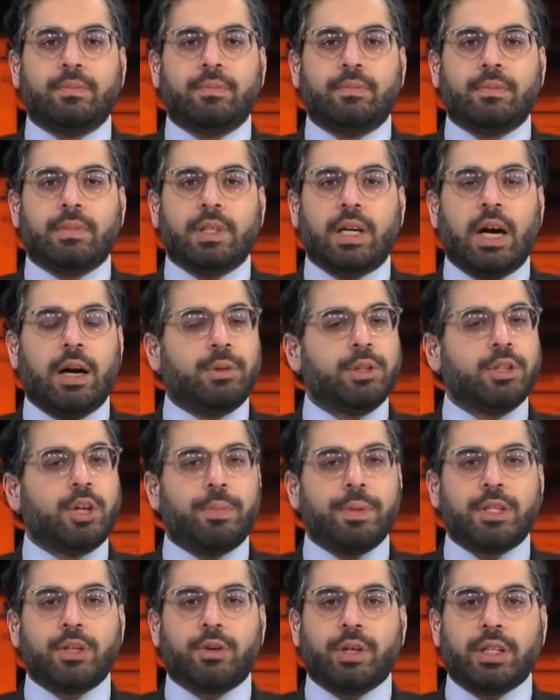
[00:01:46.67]
I will not
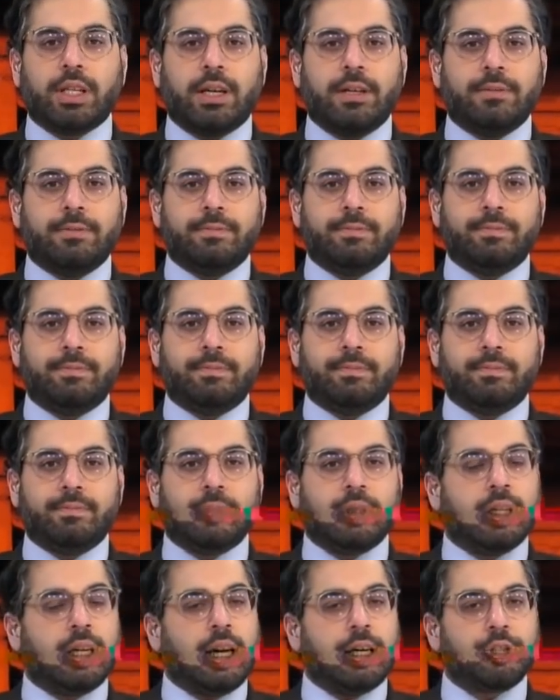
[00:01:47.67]
be doing that.
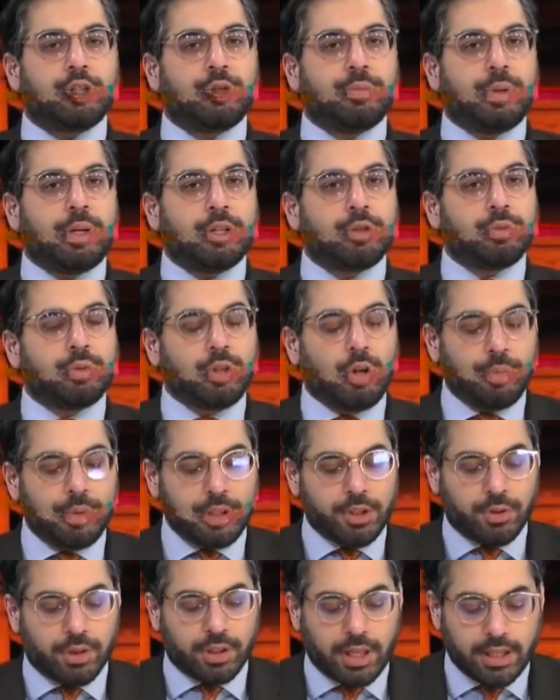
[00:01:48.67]
And the National Pulse will not be
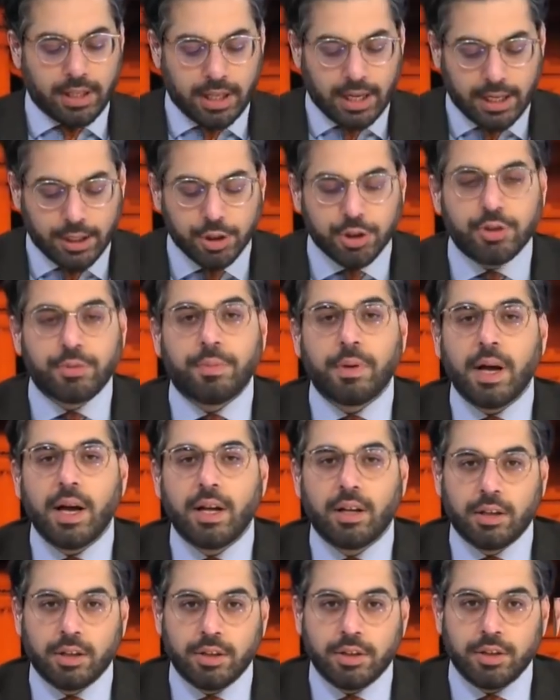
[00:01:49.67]
doing that. The National
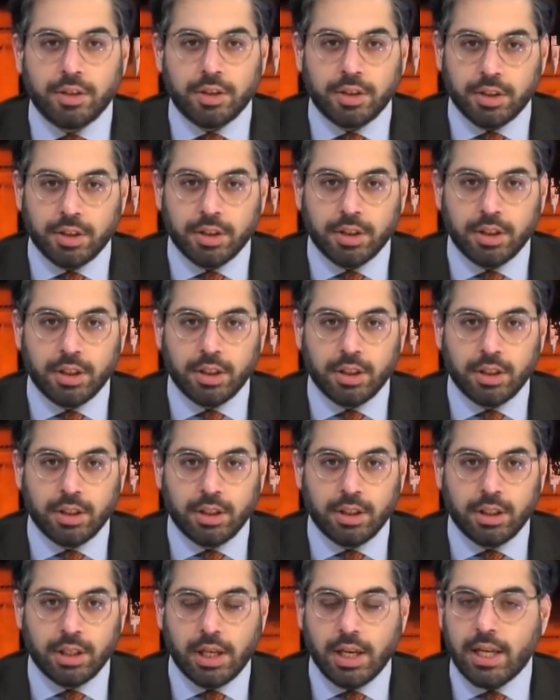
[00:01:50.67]
Pulse
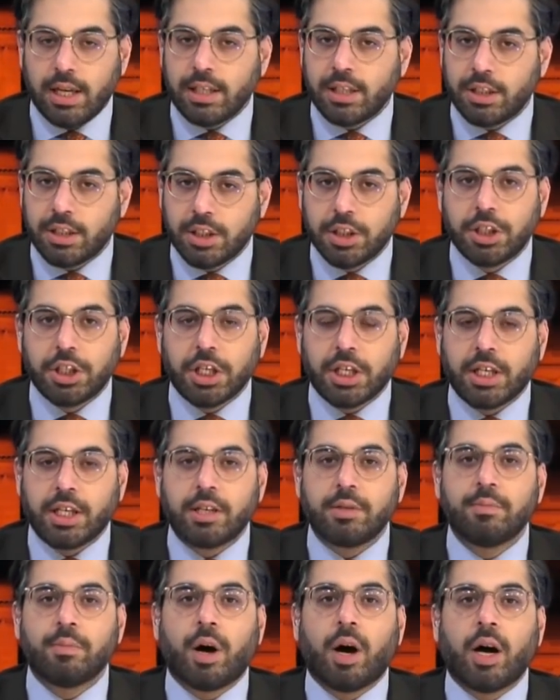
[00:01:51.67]
is
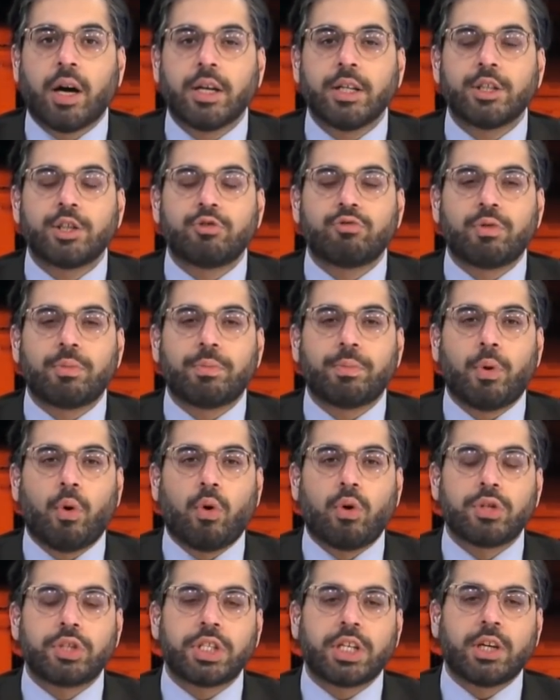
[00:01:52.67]
sticking by its
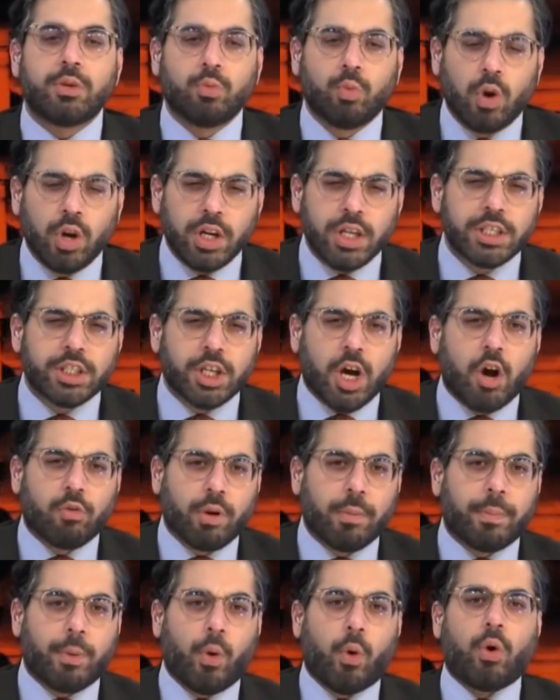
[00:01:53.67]
reporting. And what is our
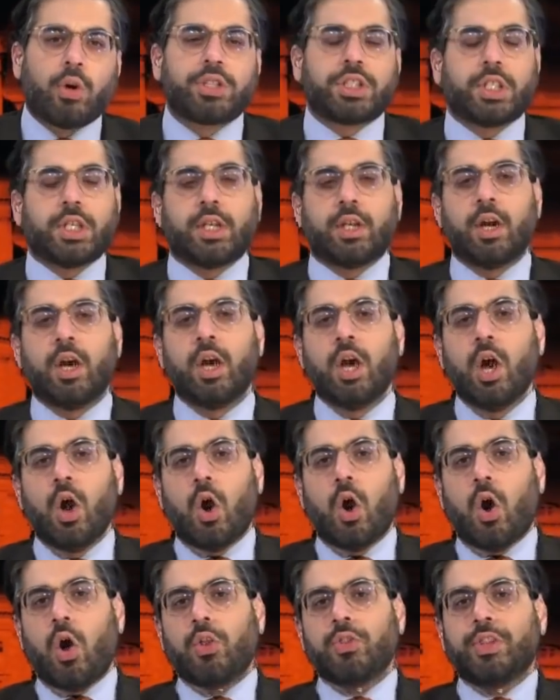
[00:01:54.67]
reporting
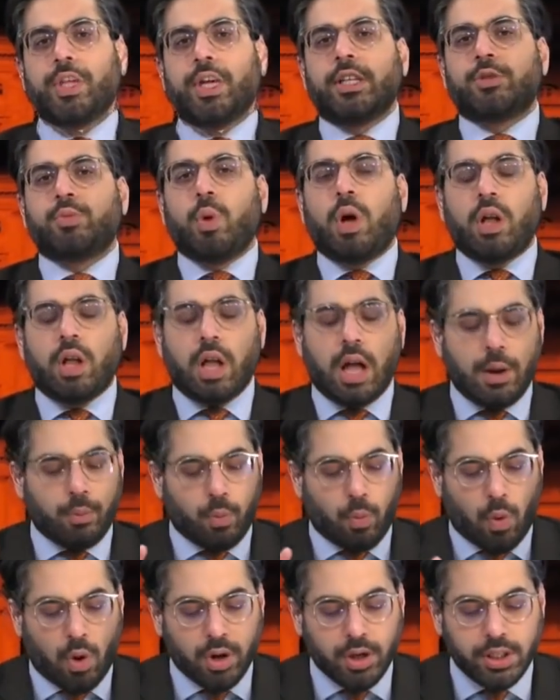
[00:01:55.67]
on this? Well, I
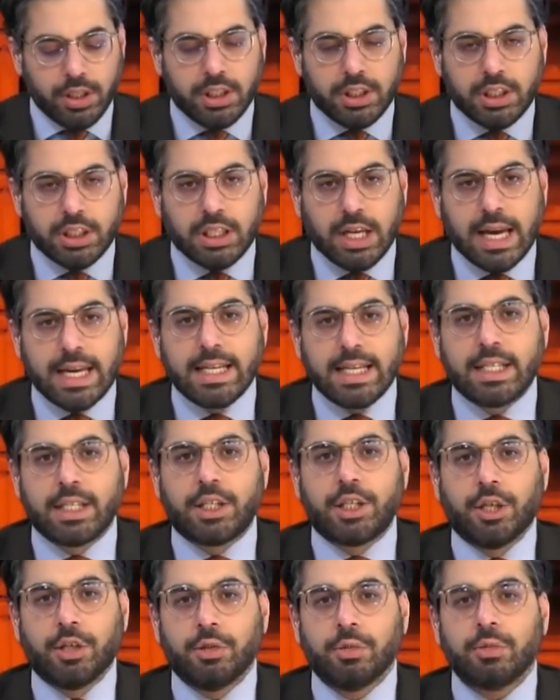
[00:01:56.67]
want to take
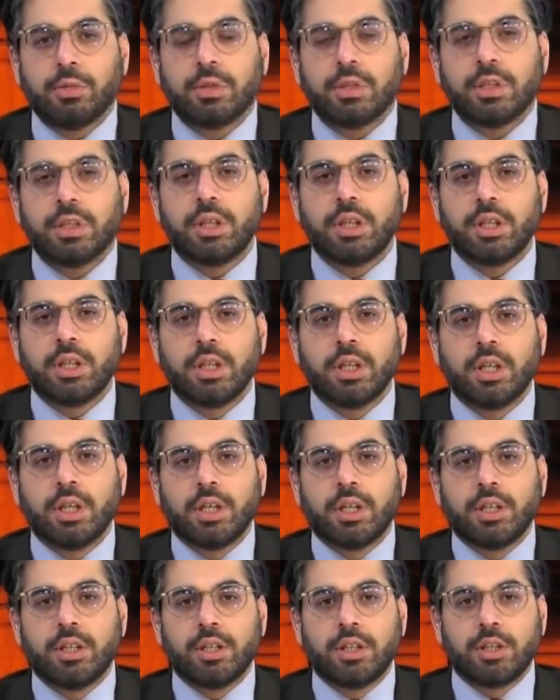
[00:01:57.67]
you
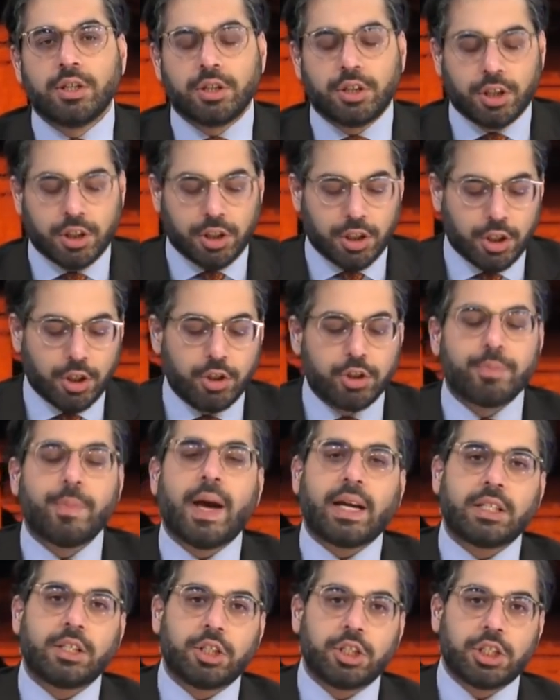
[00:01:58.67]
to the
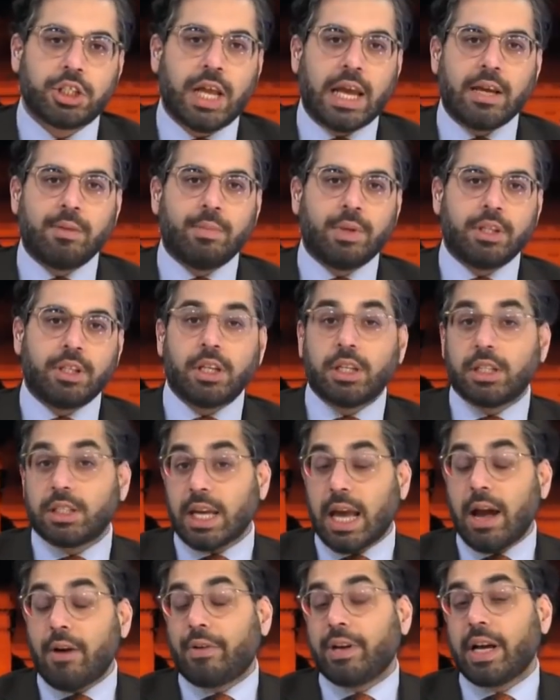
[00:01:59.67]
Newsmax statement that is
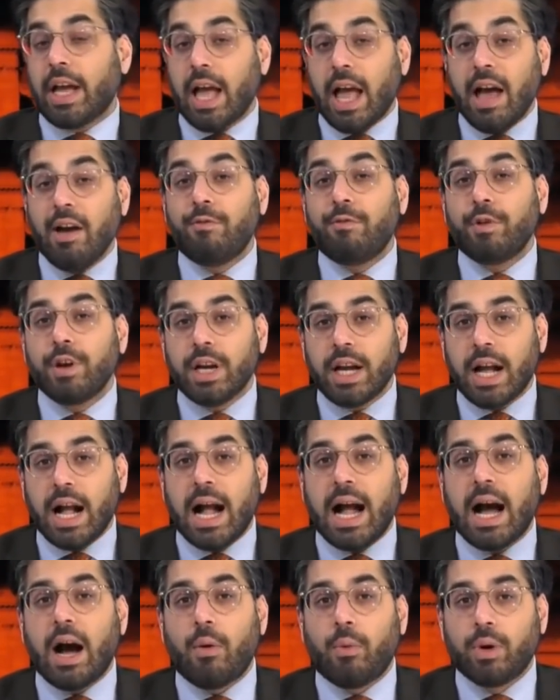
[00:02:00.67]
airing every
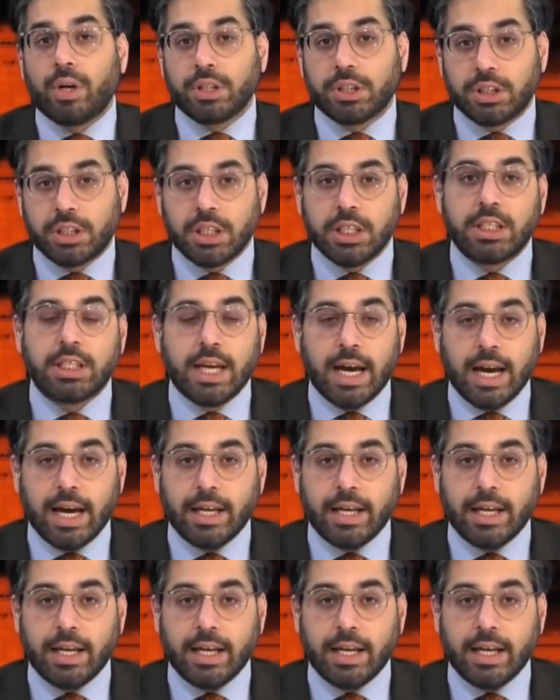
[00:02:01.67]
hour today.